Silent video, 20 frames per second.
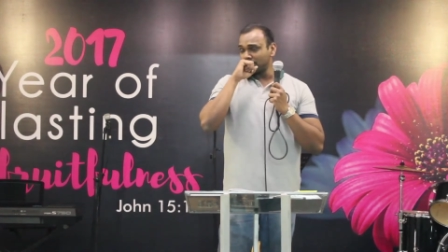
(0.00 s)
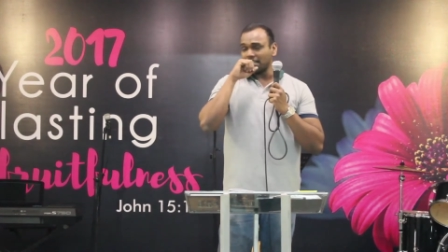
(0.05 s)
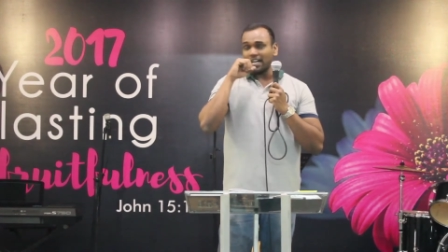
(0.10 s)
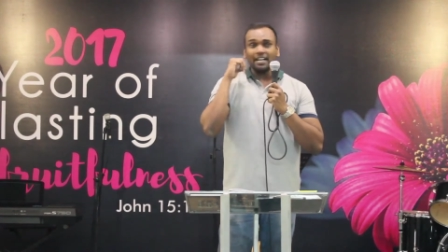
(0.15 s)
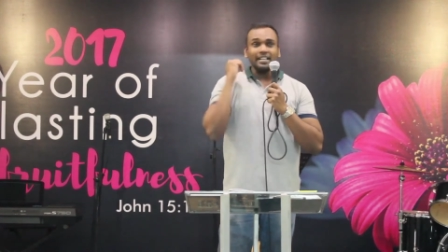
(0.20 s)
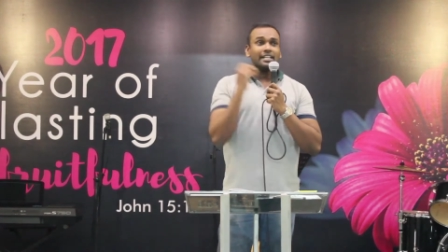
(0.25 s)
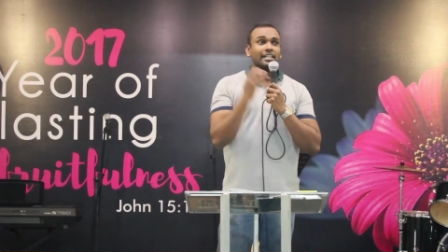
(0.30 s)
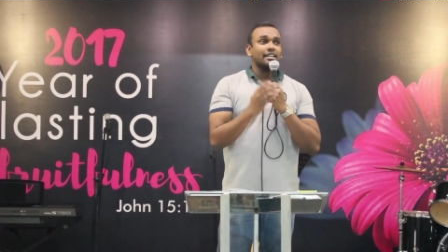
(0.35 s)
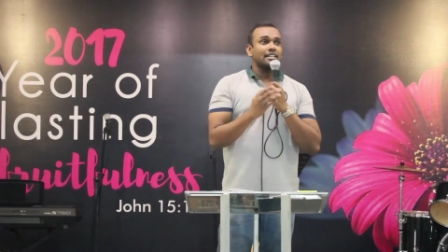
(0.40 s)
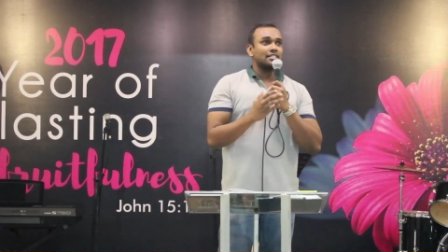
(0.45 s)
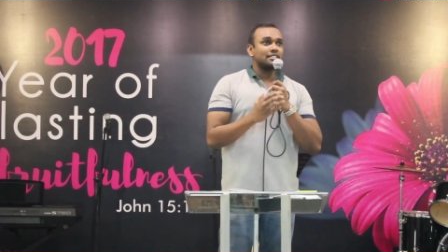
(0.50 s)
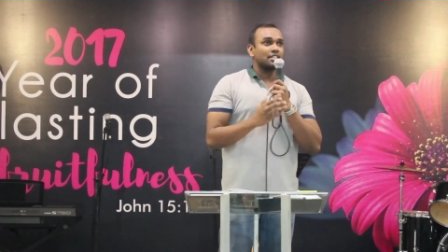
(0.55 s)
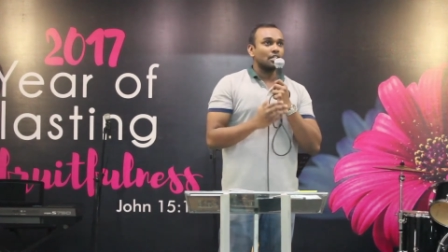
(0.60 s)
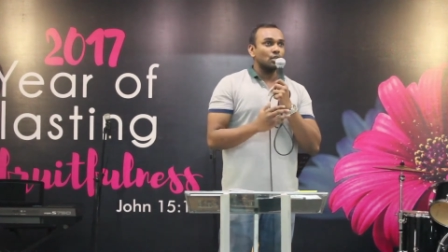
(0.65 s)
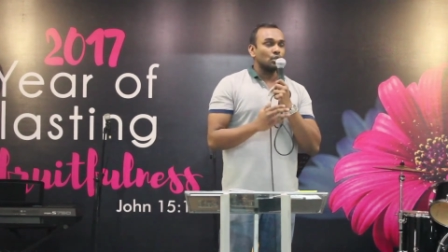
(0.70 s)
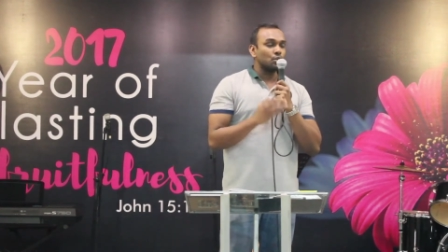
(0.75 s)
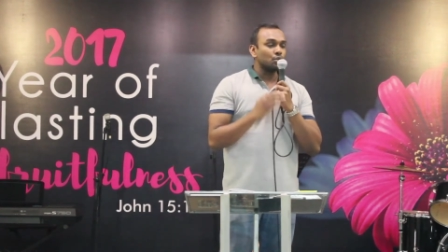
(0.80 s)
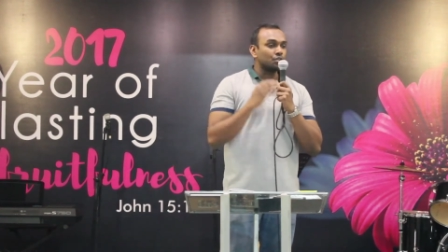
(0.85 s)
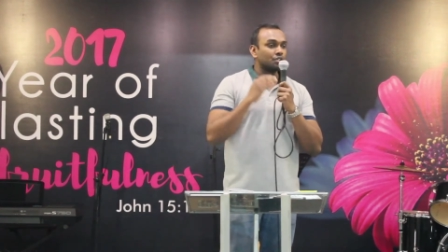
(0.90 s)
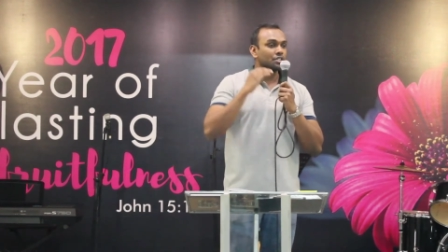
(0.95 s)
I need a
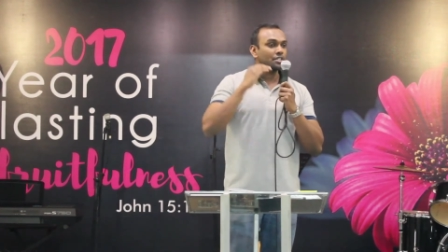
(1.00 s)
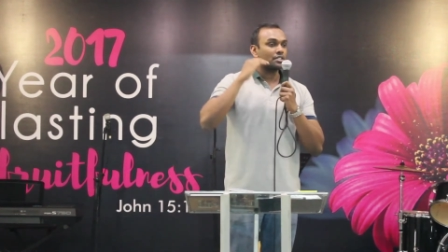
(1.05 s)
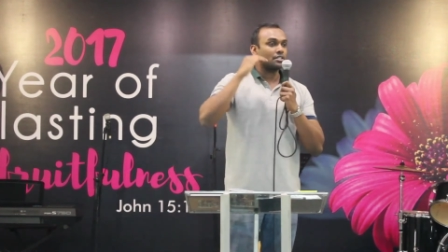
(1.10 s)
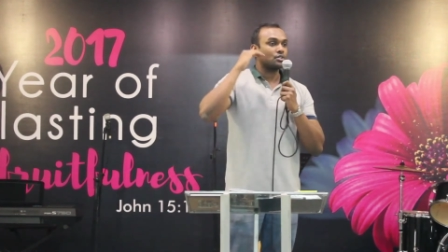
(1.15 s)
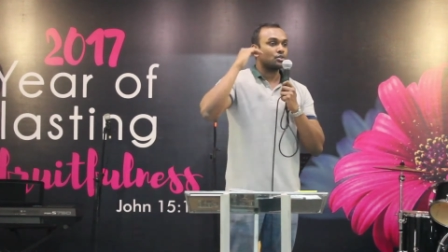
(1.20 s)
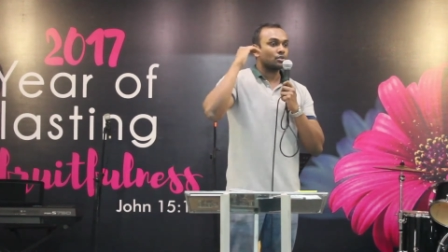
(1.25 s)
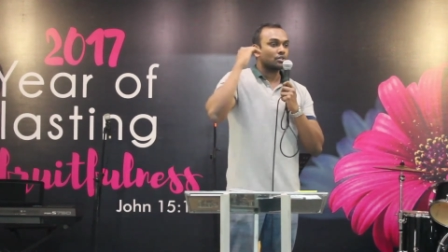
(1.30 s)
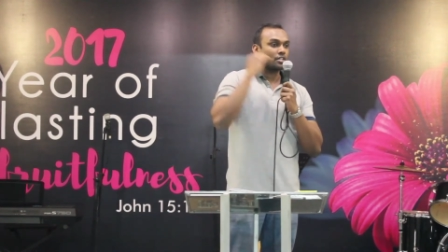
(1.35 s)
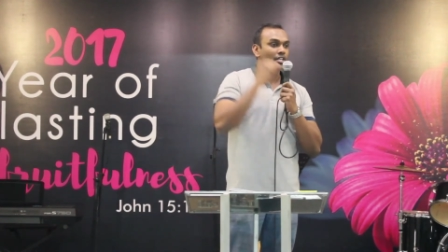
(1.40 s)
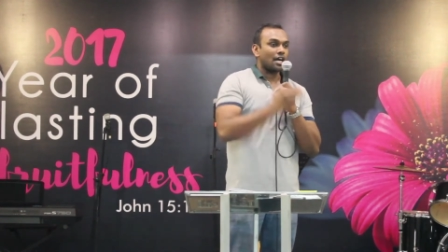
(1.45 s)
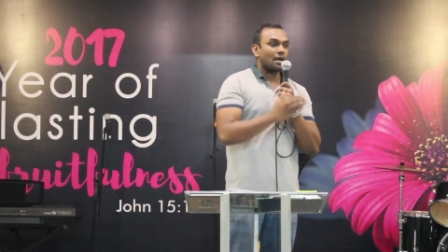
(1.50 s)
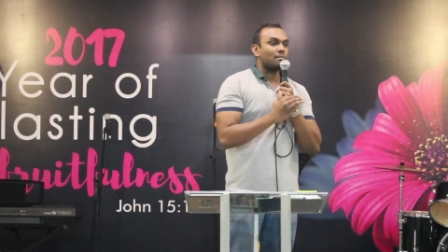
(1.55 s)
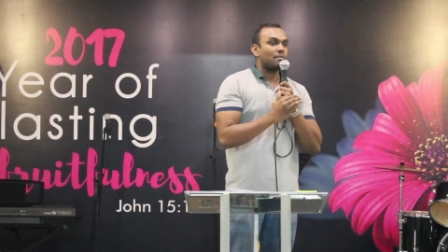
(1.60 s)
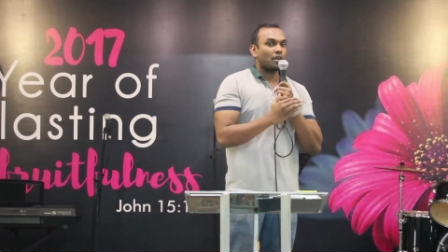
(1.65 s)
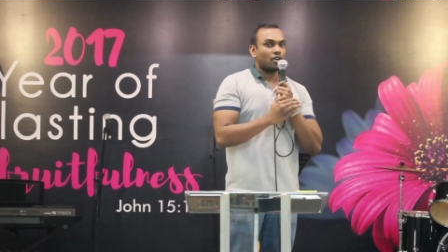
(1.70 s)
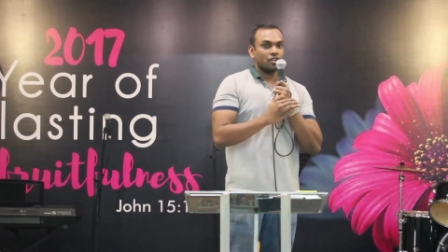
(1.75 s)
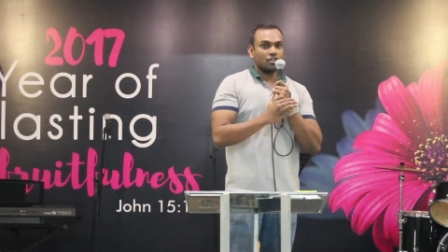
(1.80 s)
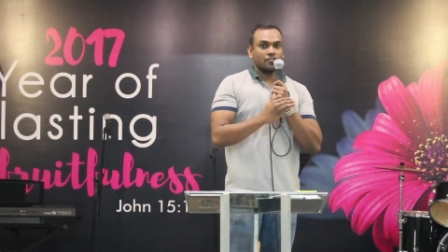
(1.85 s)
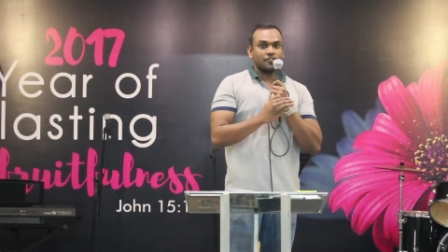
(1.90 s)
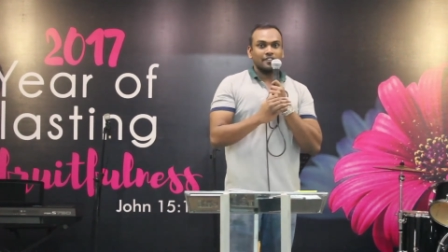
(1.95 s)
solution to come
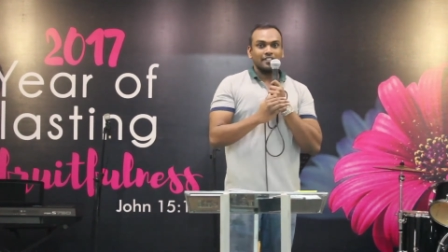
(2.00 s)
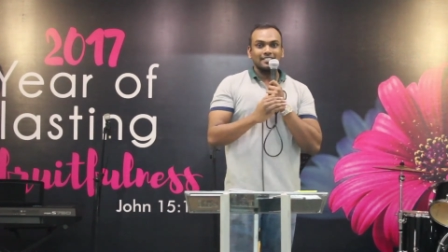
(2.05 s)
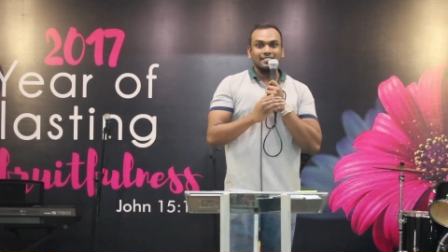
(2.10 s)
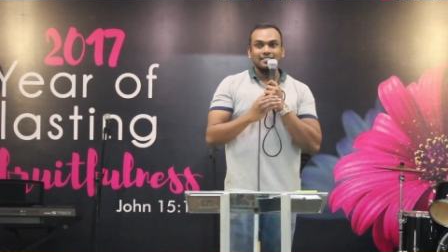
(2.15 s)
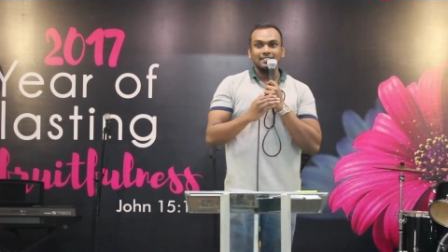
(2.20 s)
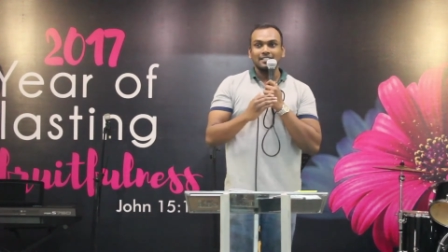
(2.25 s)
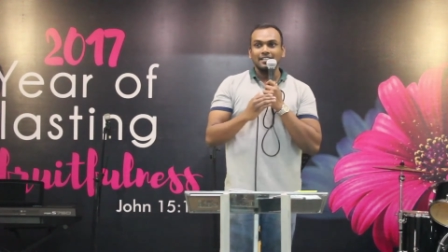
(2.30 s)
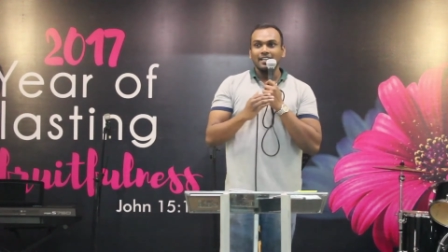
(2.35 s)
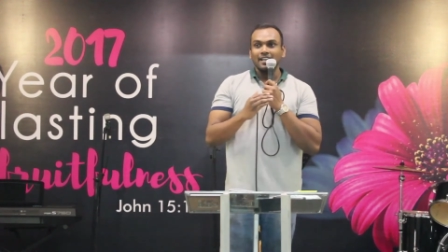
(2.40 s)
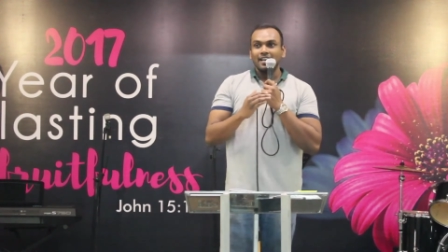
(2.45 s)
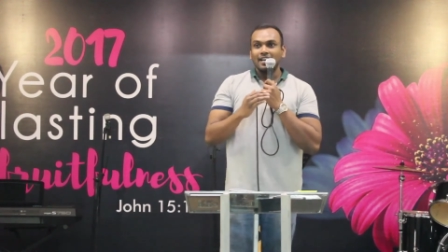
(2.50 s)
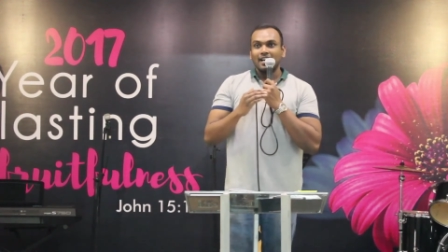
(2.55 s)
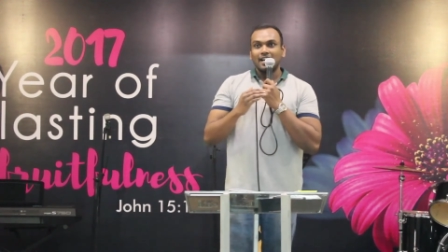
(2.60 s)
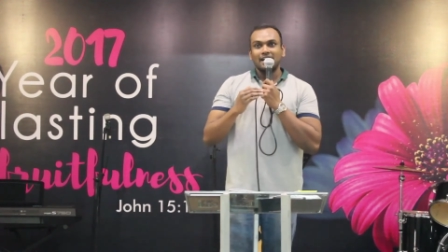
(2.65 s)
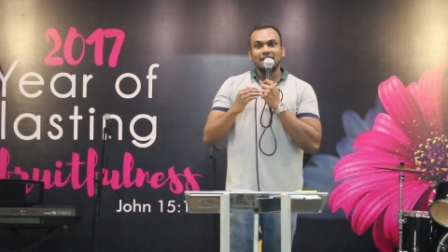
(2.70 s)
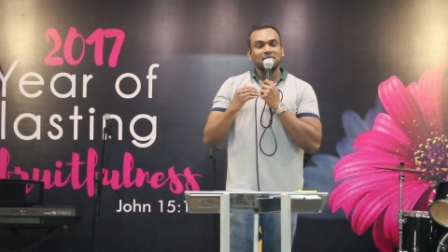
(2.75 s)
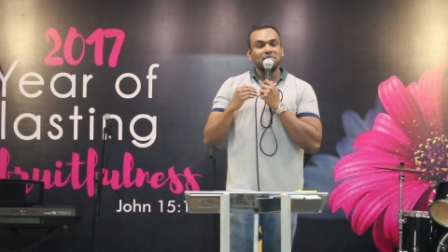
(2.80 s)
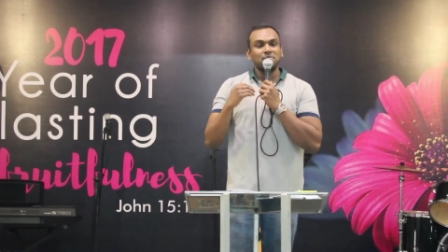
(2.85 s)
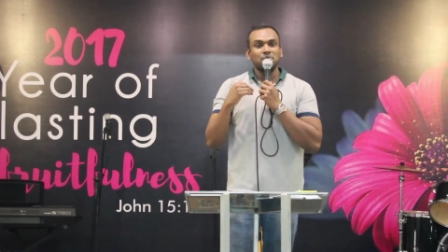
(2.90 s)
out of this. And